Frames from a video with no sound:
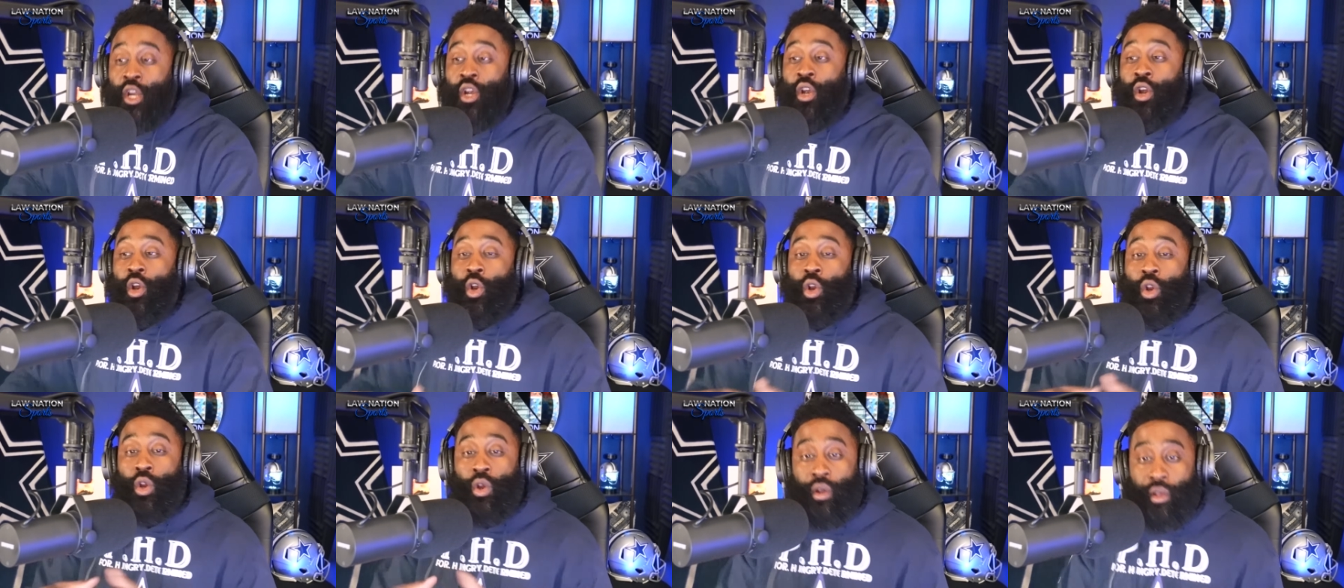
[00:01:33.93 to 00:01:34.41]

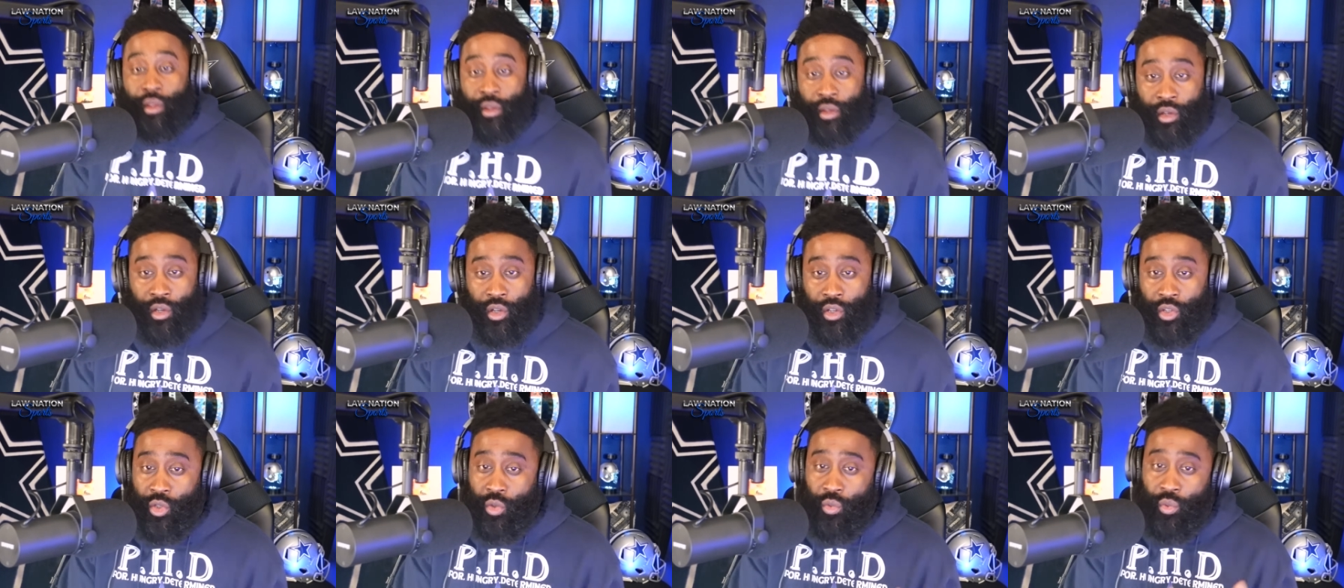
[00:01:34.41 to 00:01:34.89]

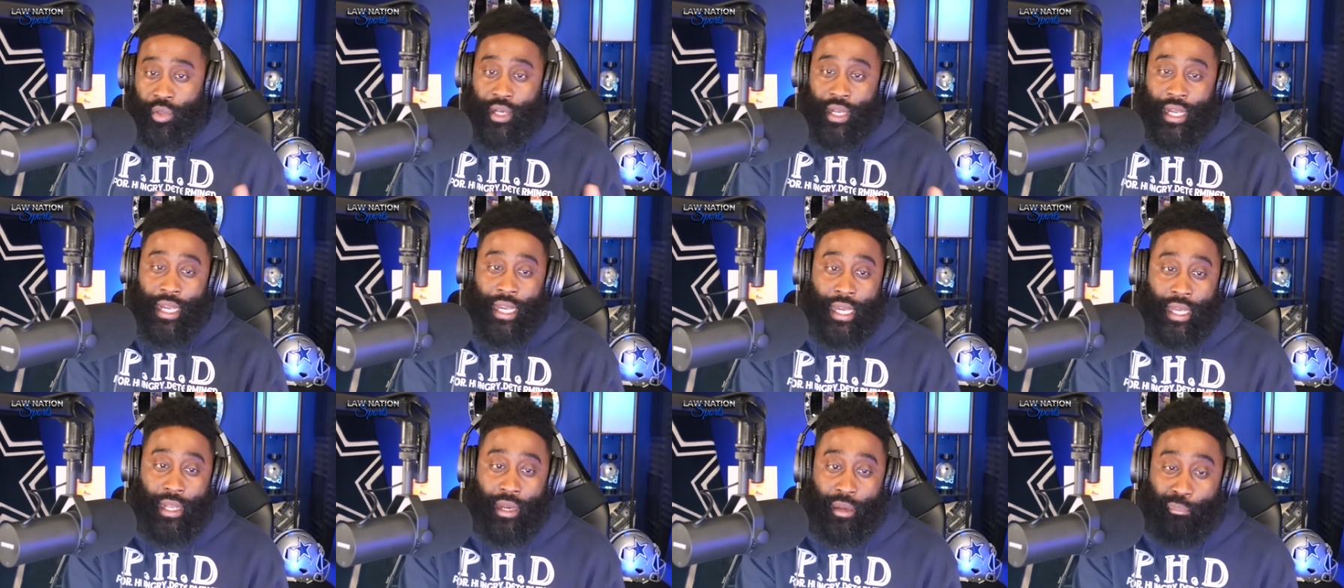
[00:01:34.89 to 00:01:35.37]
earlier, you would have
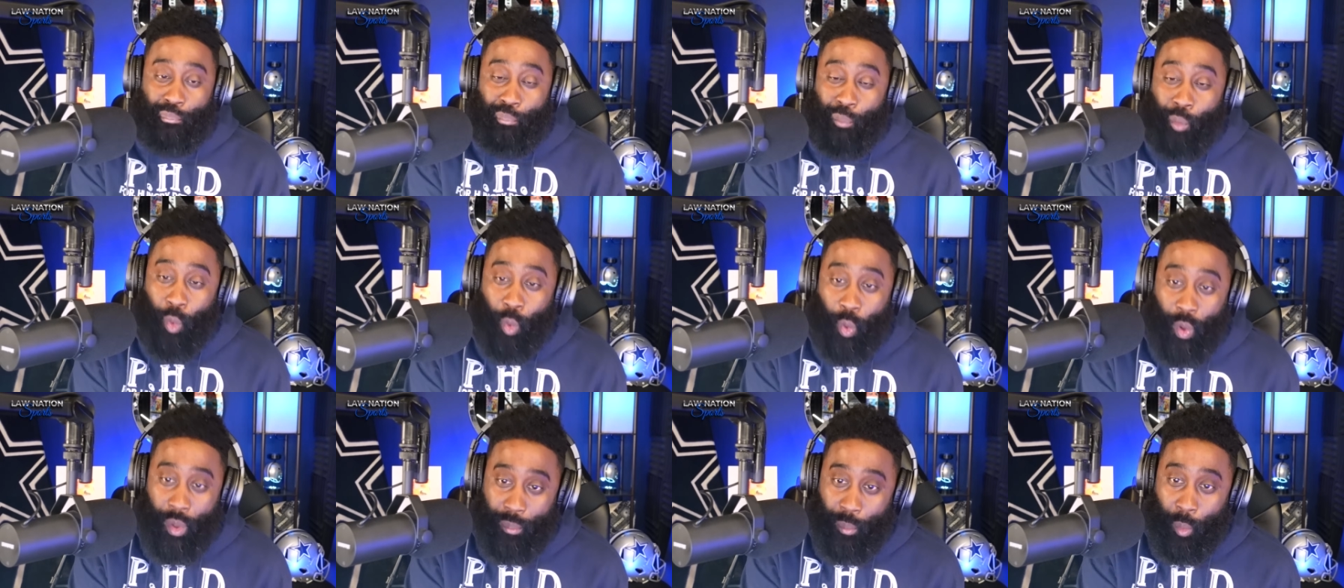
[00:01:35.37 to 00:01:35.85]
had
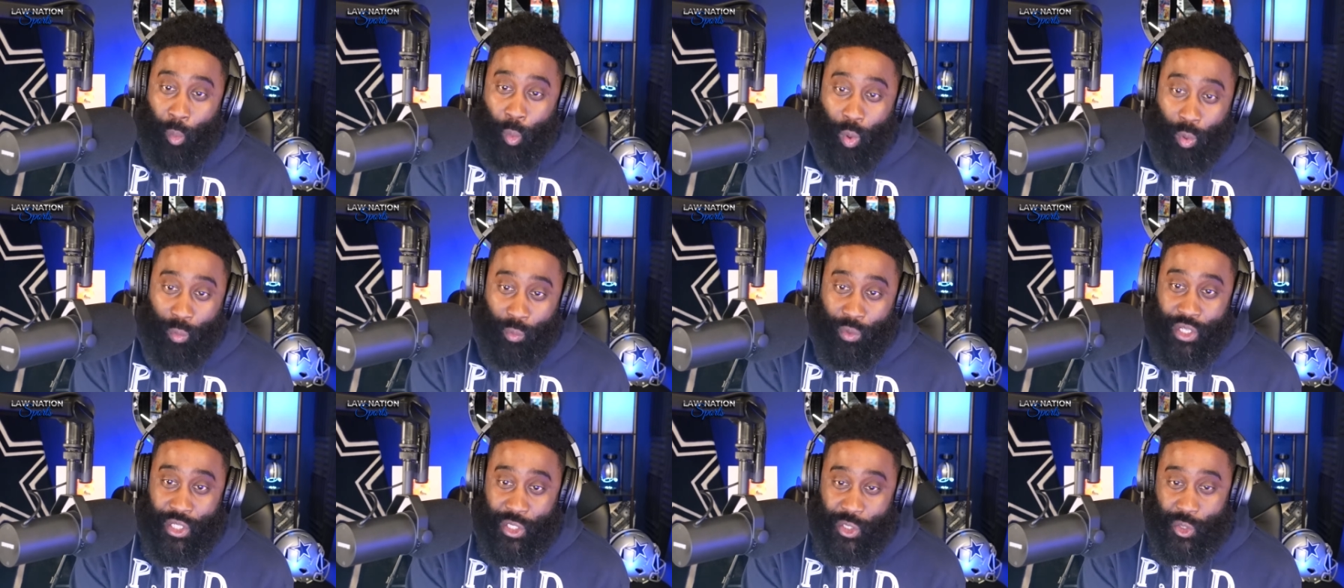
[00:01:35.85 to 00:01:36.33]
more and more
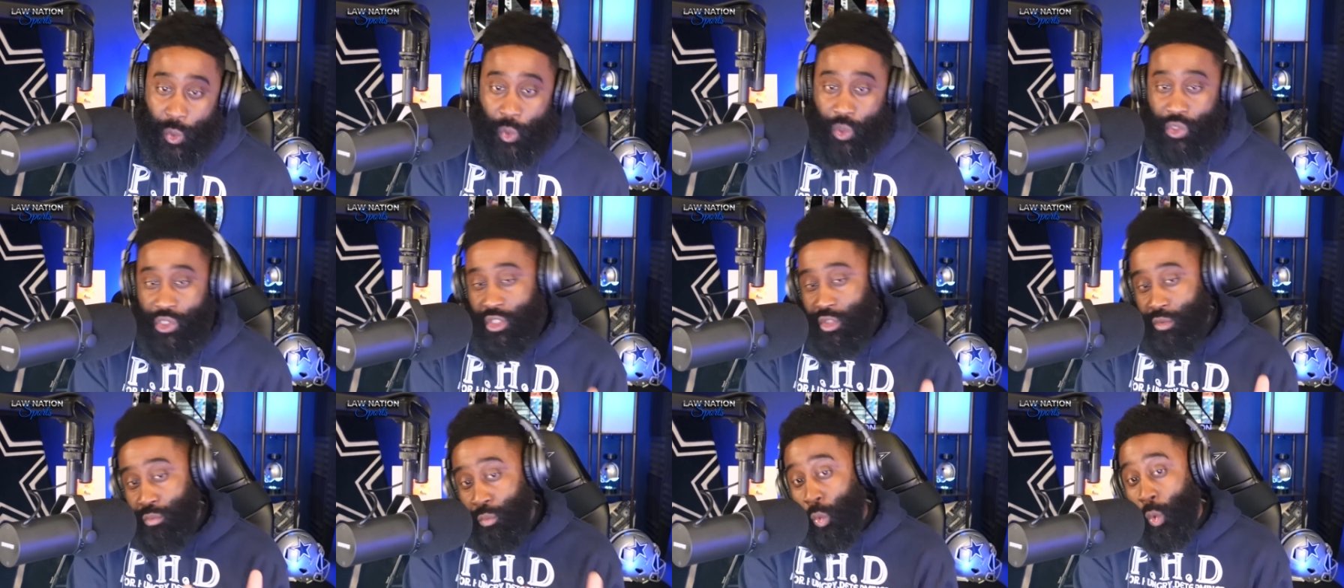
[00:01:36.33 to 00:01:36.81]

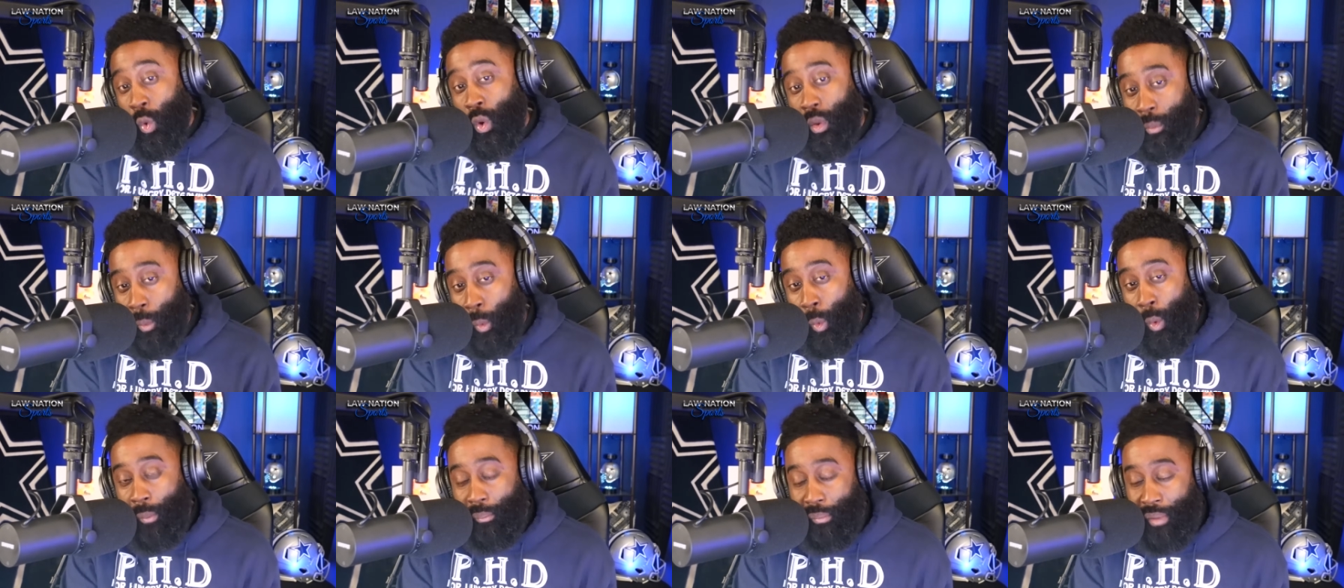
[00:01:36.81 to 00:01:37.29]
resources, more and
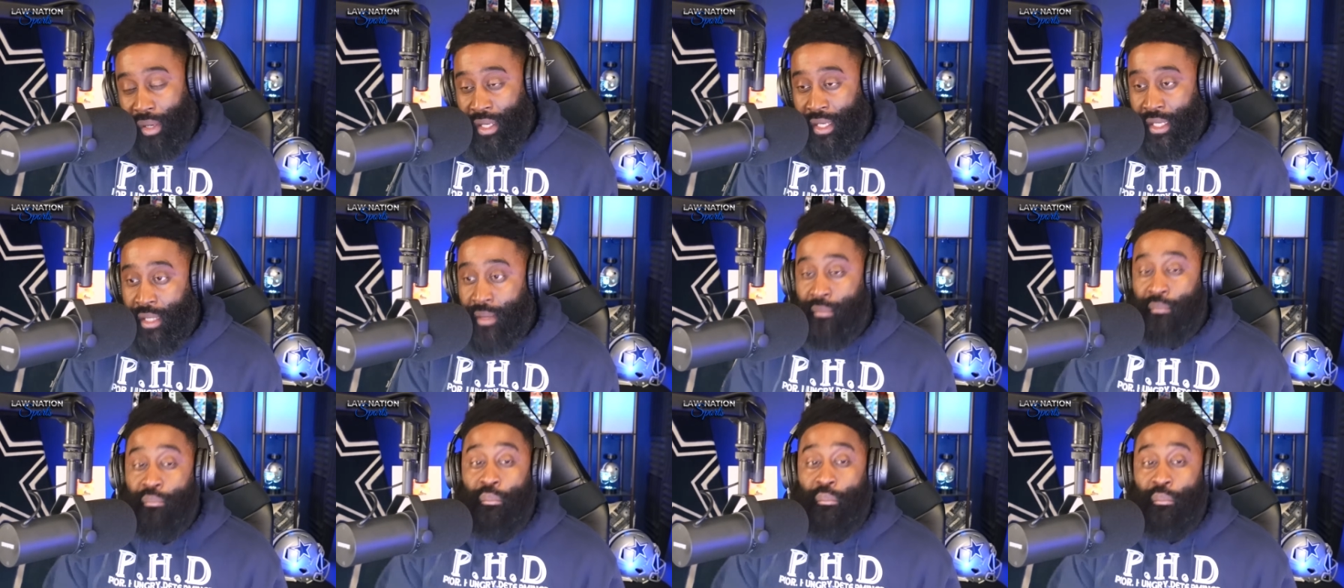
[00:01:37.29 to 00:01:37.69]
more money,